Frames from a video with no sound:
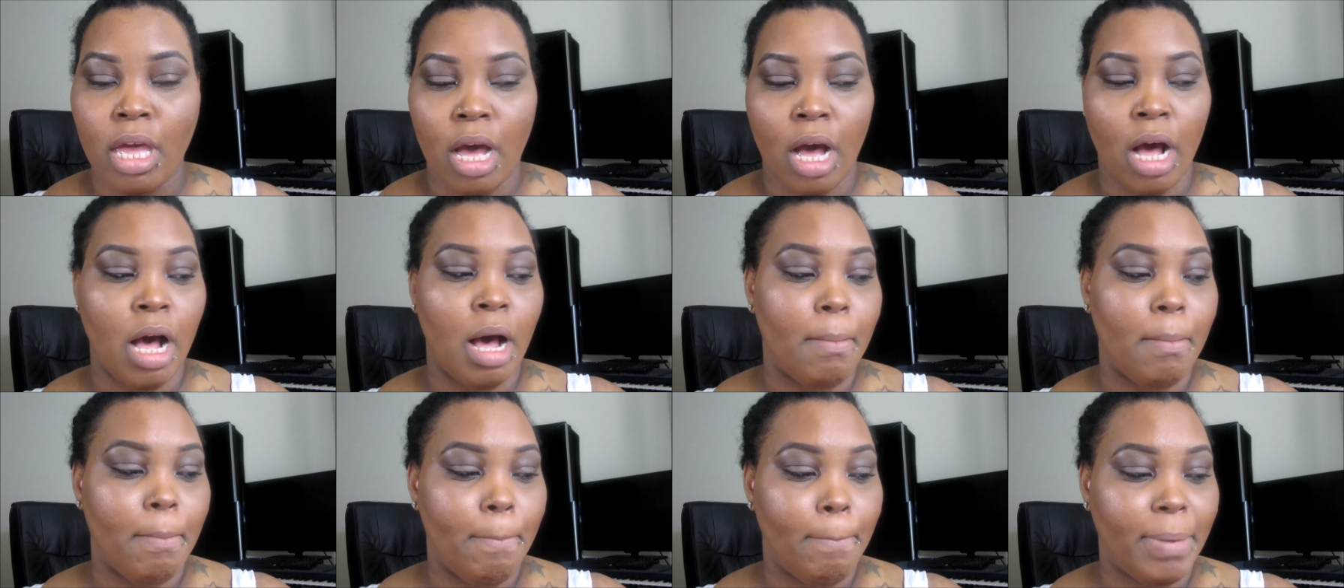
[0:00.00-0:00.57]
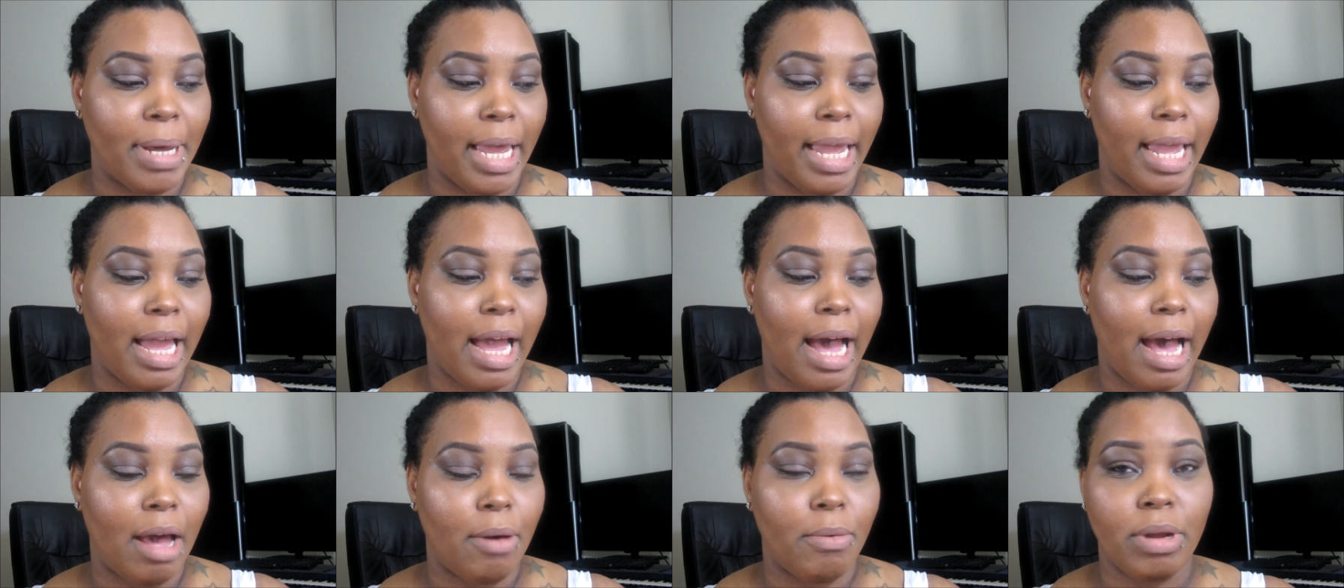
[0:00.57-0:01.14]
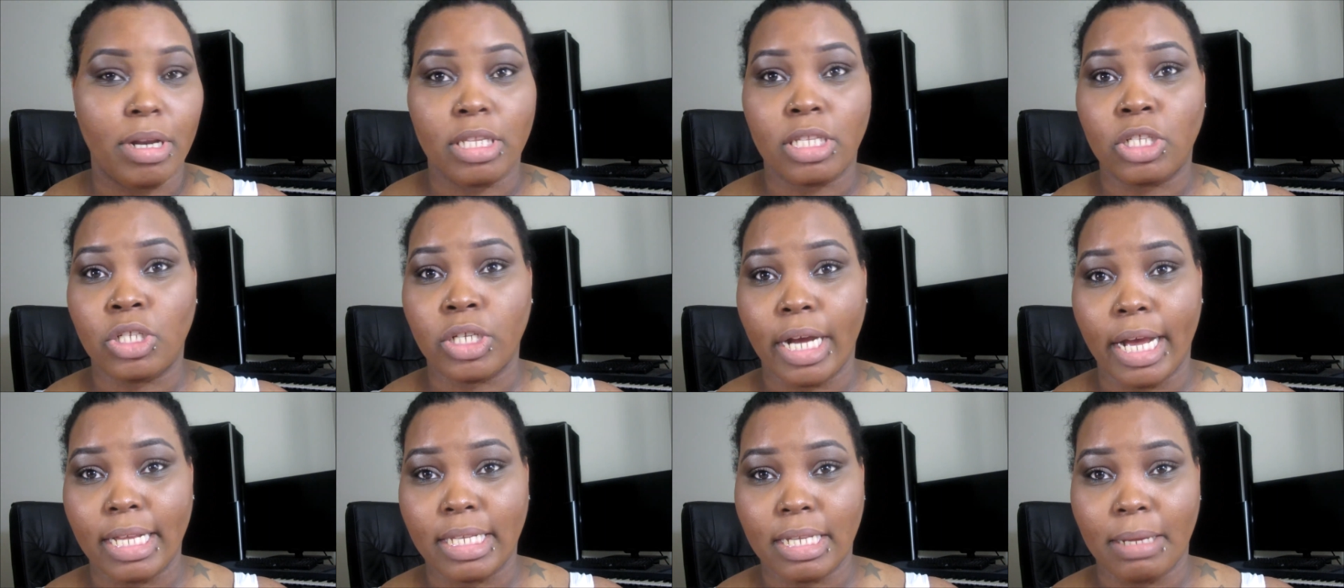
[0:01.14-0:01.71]
um, but I wanted to
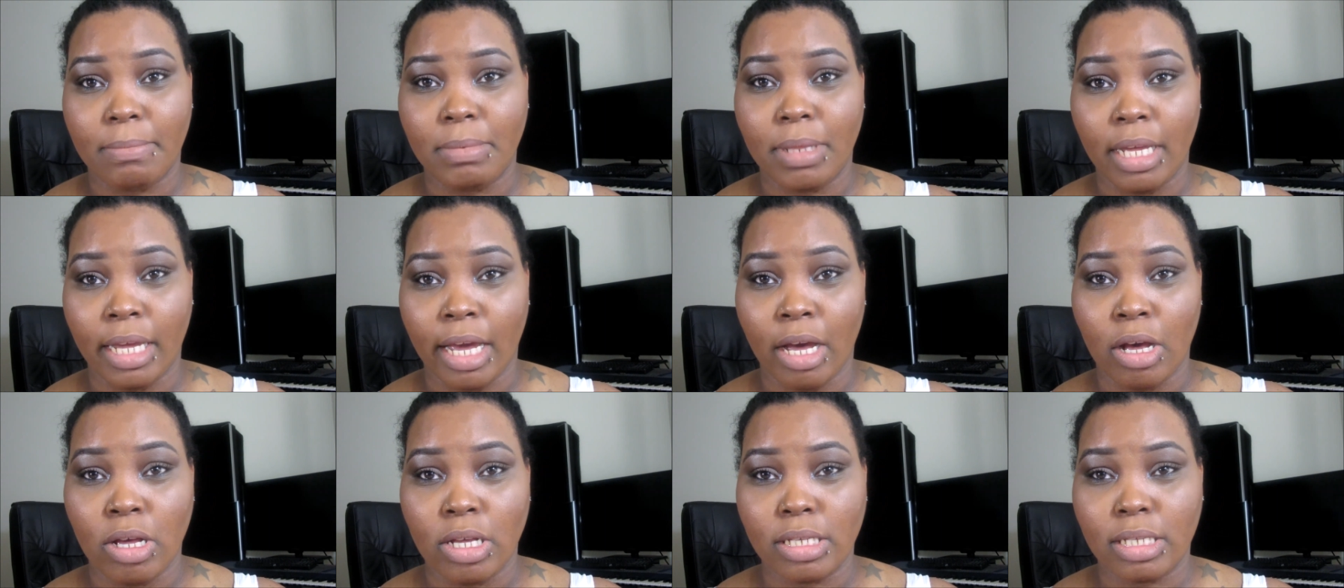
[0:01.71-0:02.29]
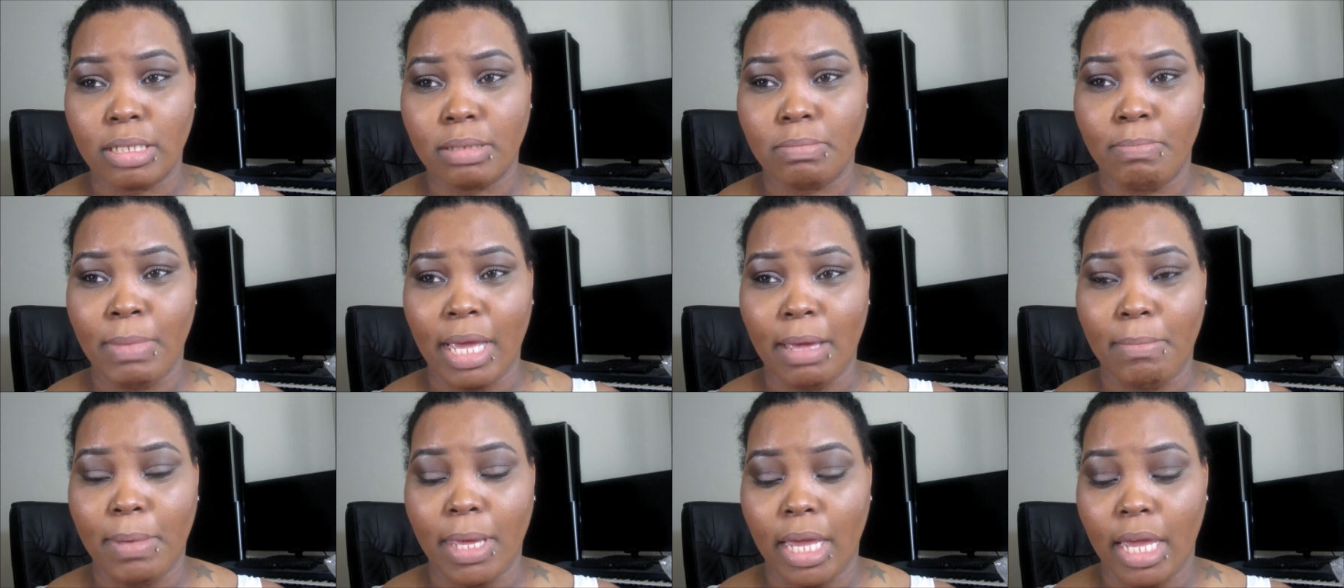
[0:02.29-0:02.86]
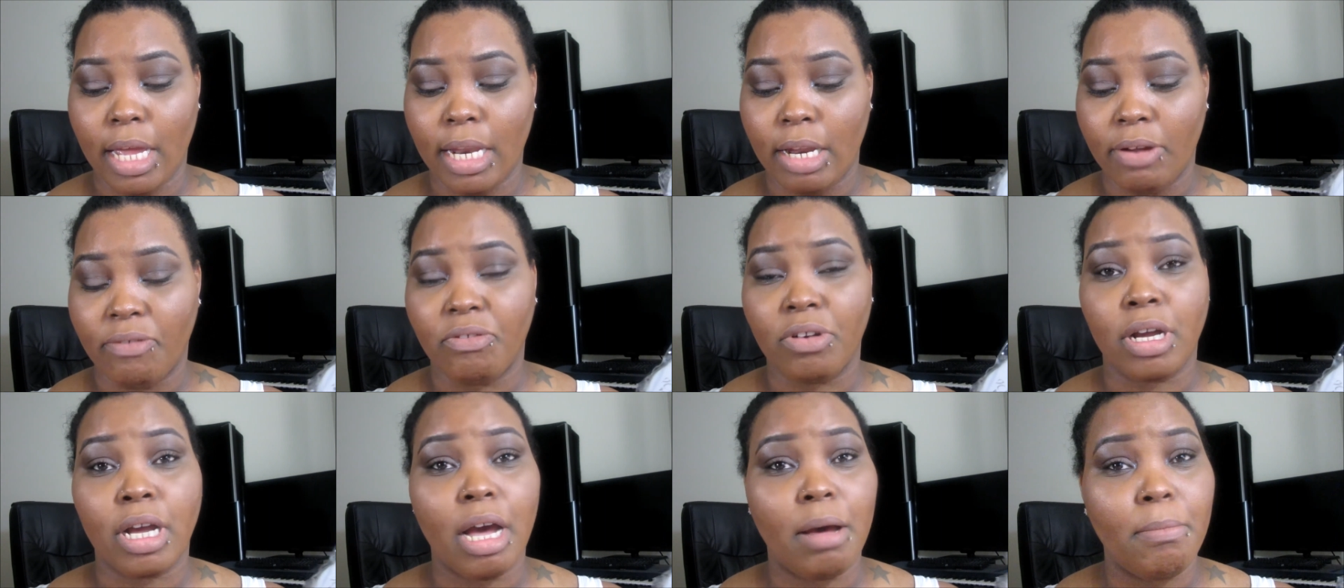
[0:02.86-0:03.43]
try something else, maybe a
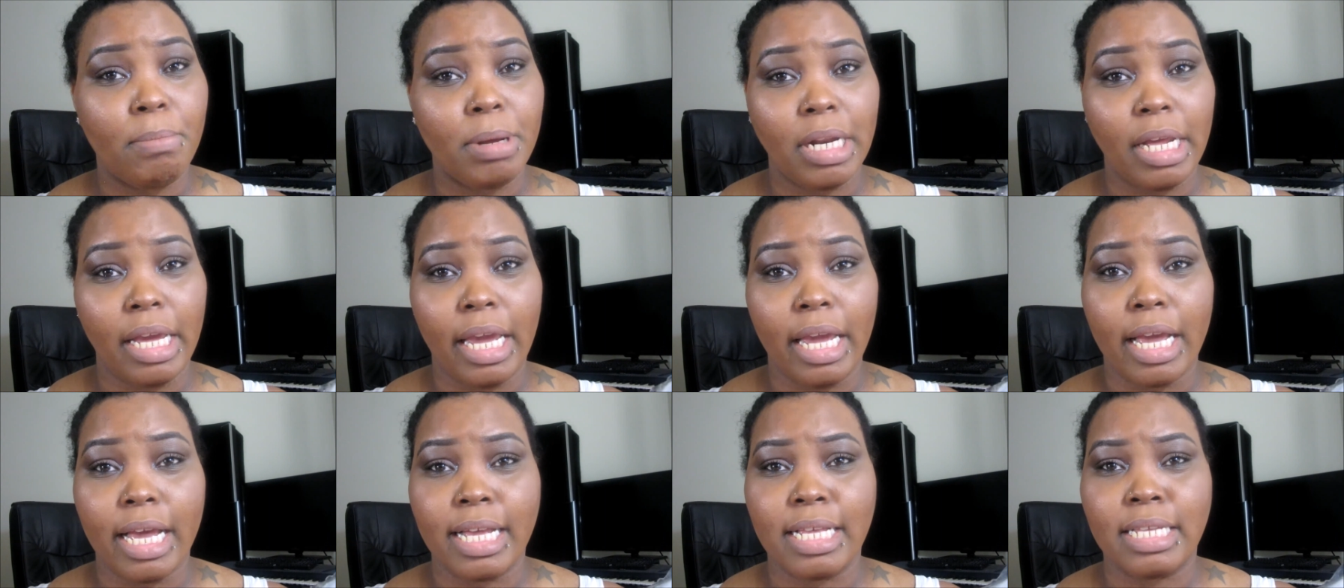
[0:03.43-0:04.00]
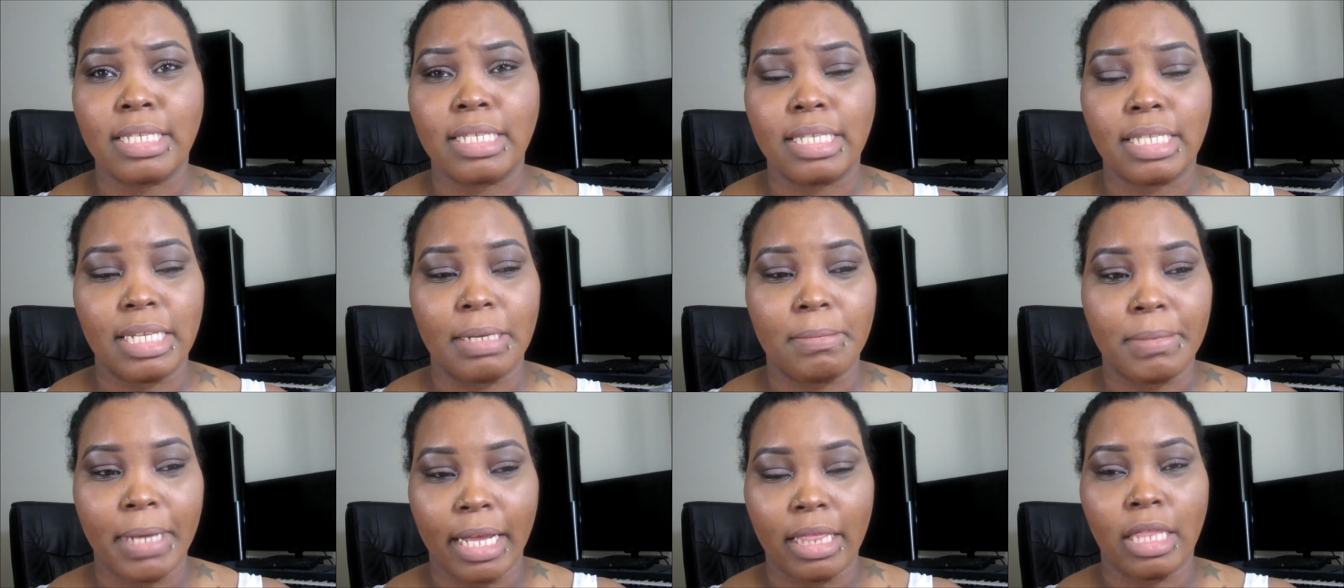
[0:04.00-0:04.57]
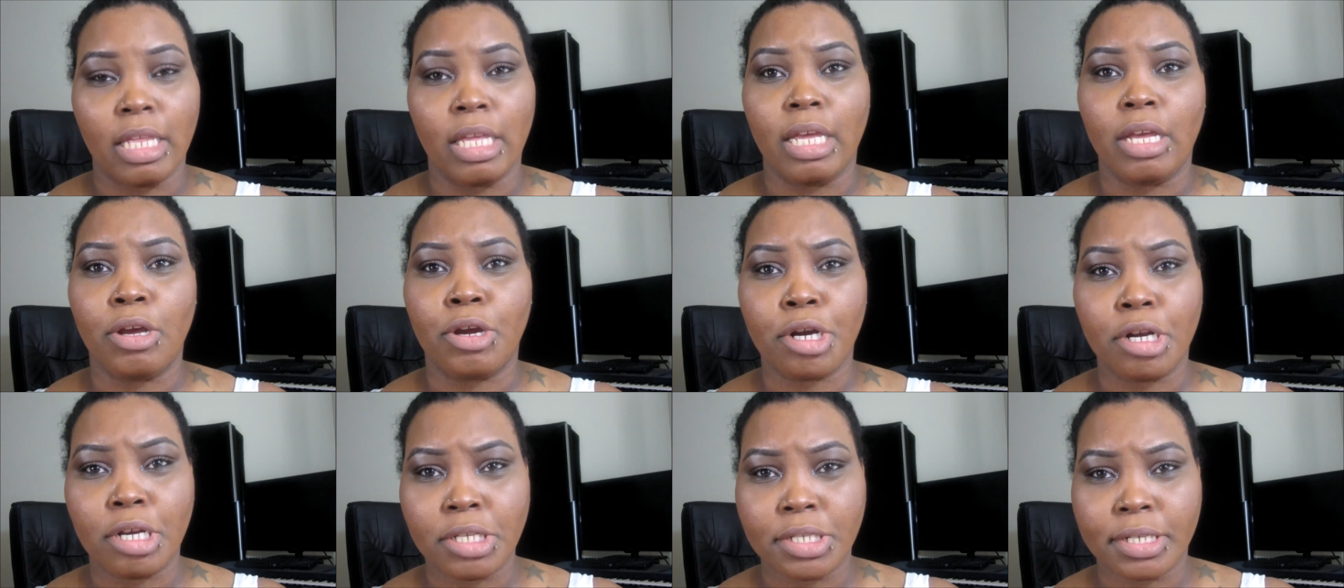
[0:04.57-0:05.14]
different company because it seems like the
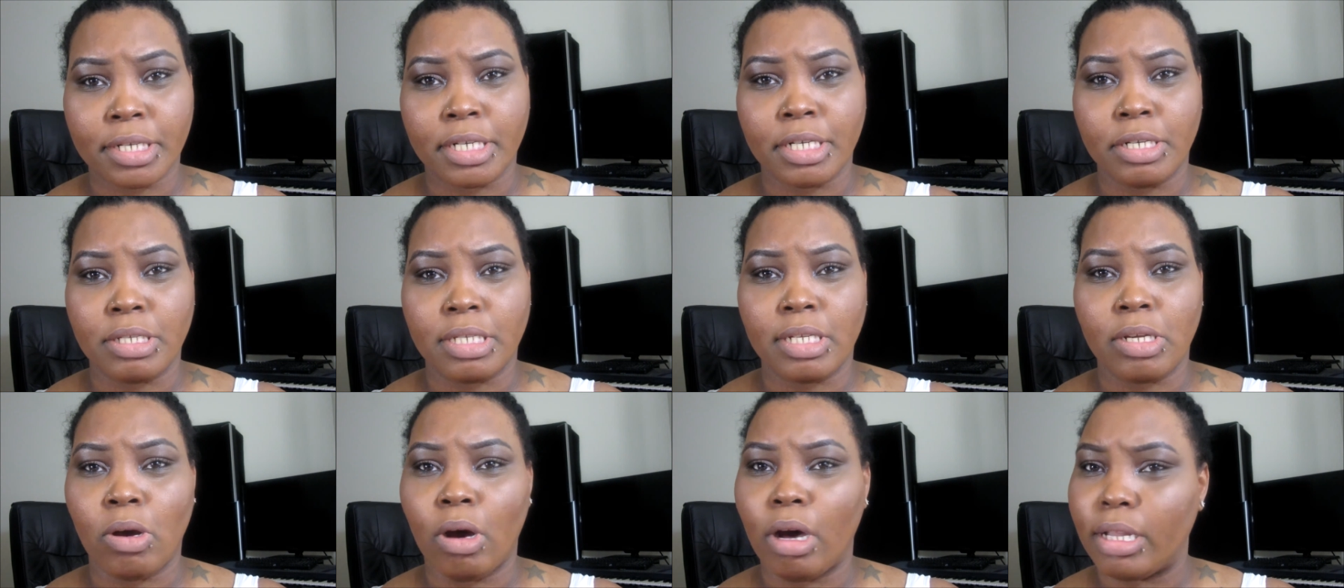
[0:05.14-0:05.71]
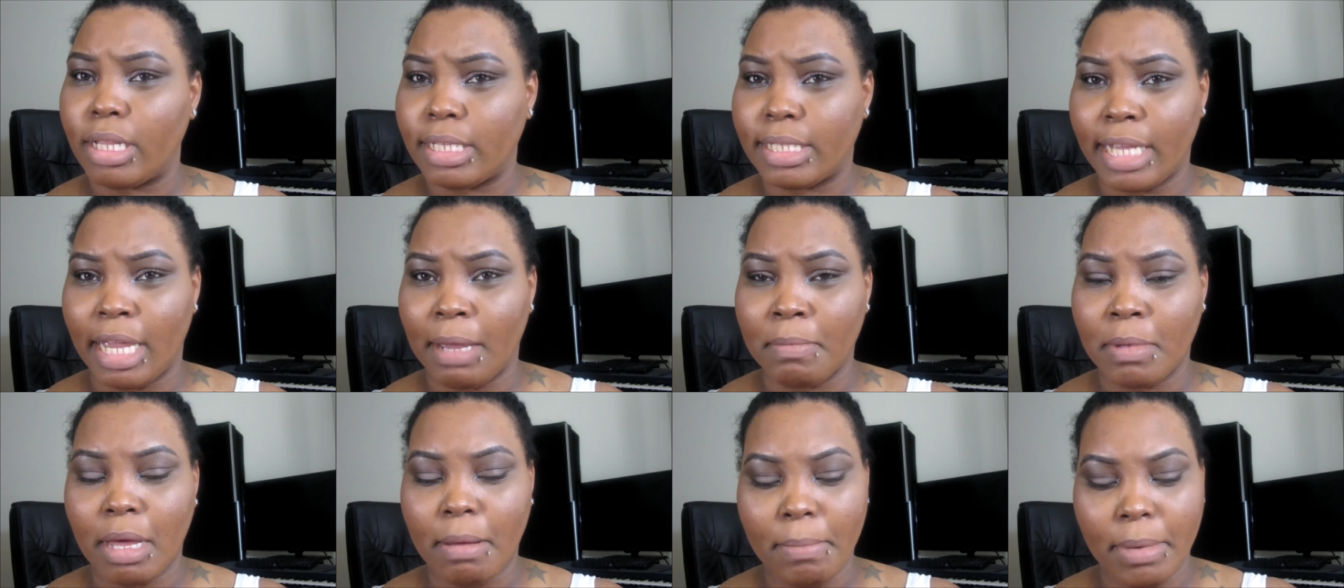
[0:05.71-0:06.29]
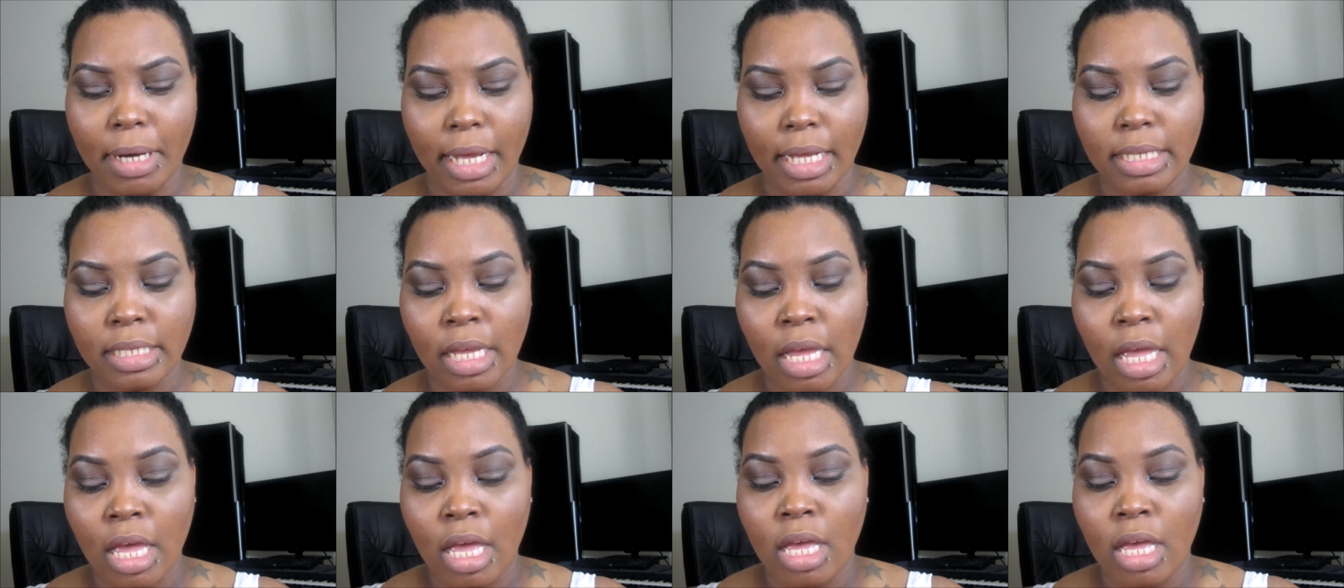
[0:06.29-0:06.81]
girls are using all the same companies.